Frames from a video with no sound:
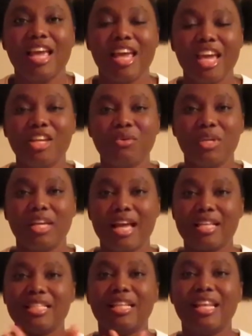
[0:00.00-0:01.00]
Anyway,
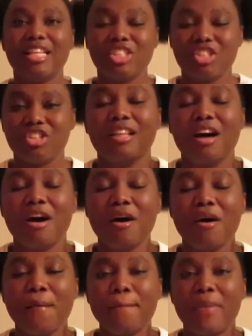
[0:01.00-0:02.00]
guys, let's talk
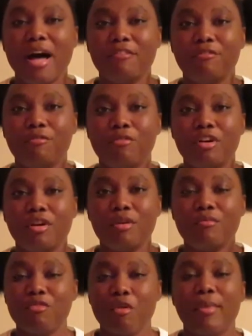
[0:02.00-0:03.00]

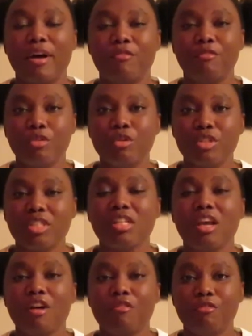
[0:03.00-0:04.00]
for my first
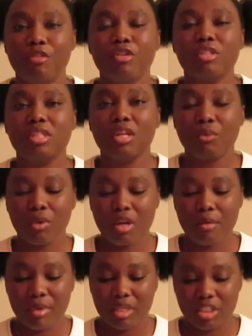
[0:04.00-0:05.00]

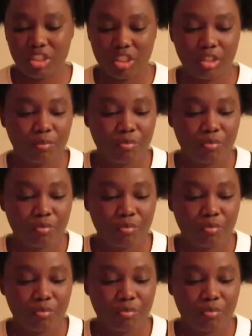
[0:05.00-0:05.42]
recommendation.